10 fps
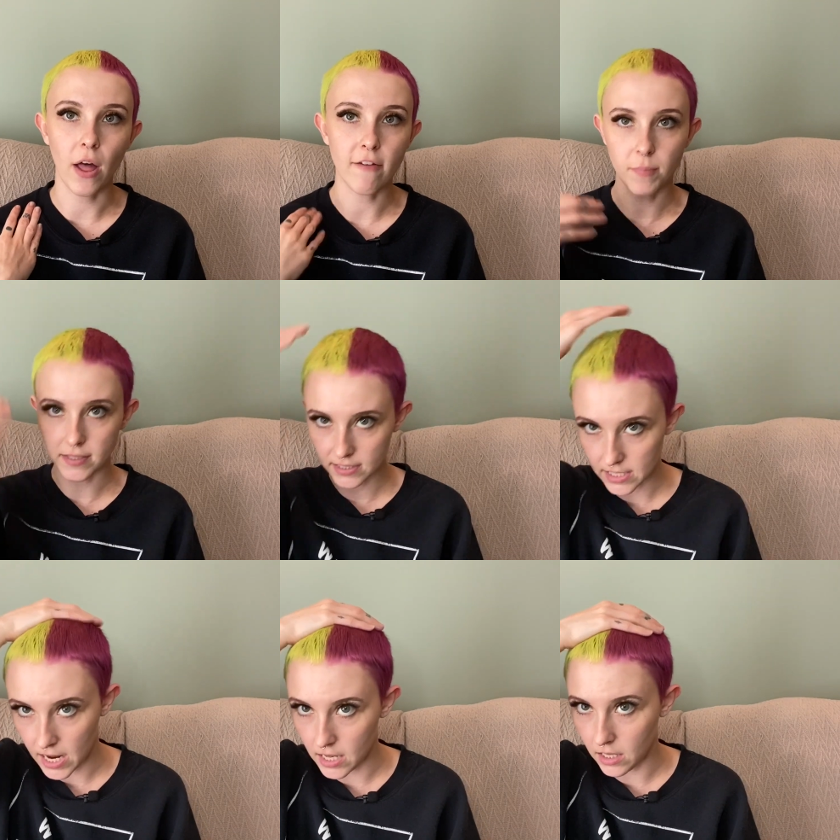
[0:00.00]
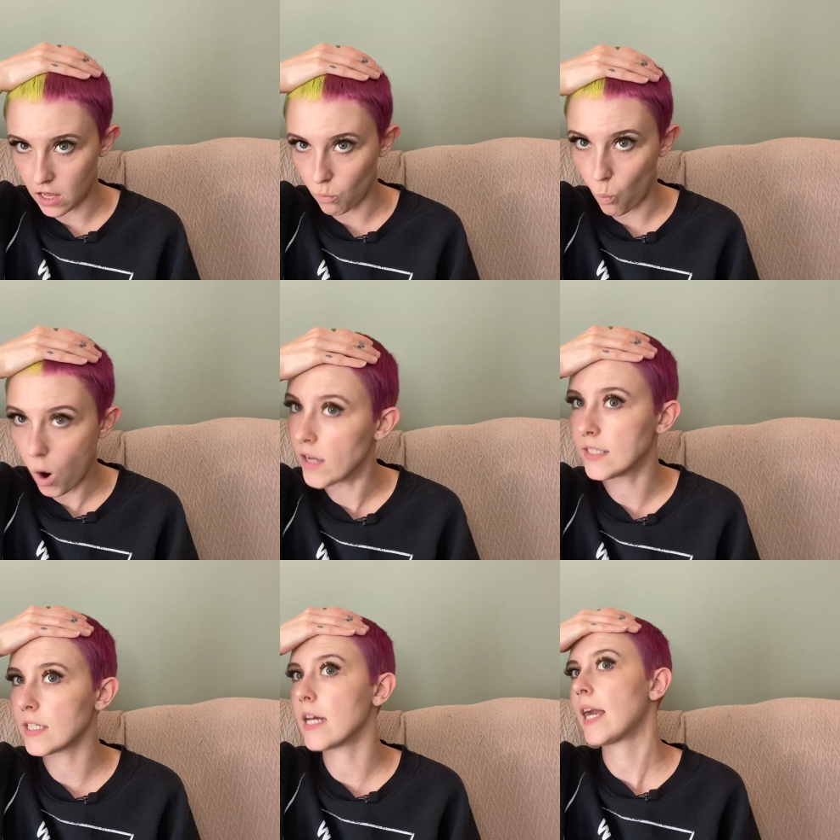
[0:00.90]
I've buzzed it
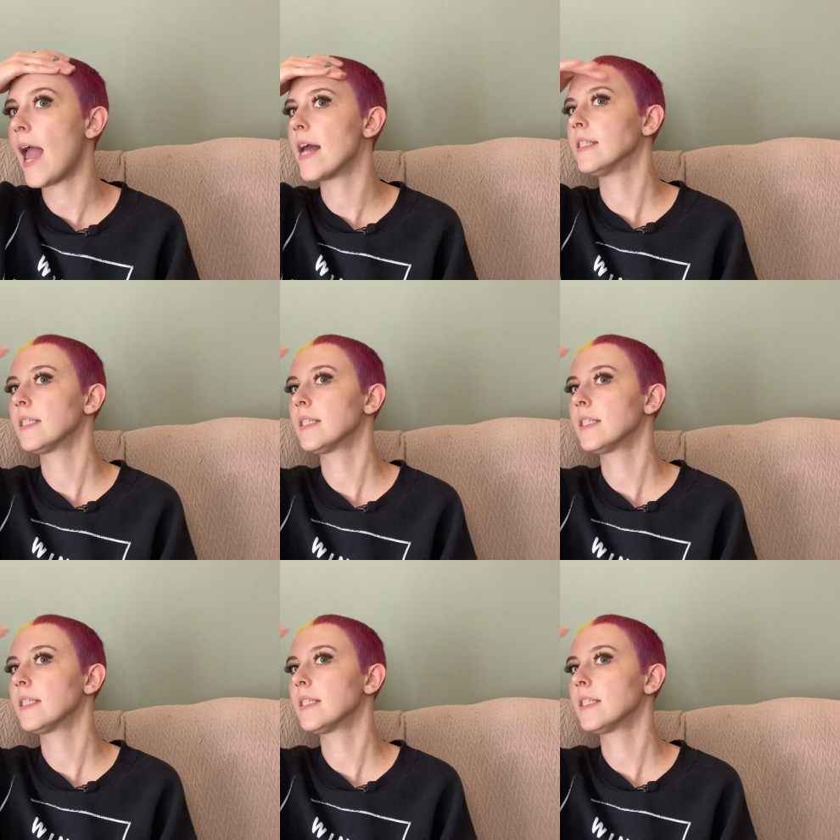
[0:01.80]
once again